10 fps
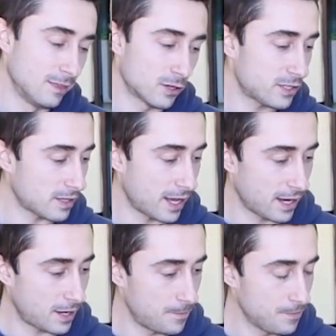It looks like
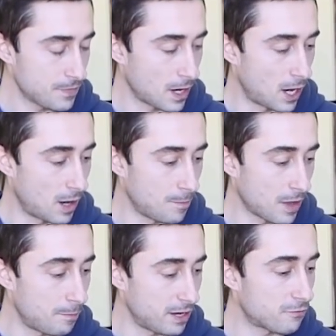
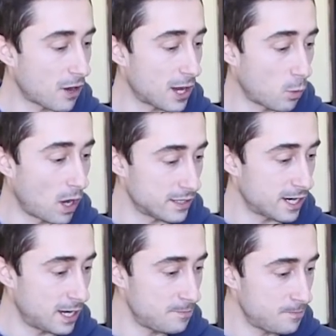a big fried
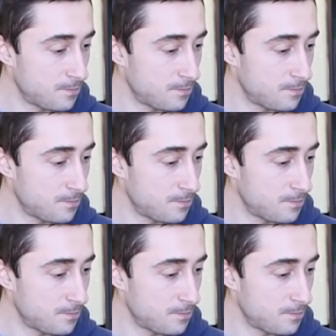wonton.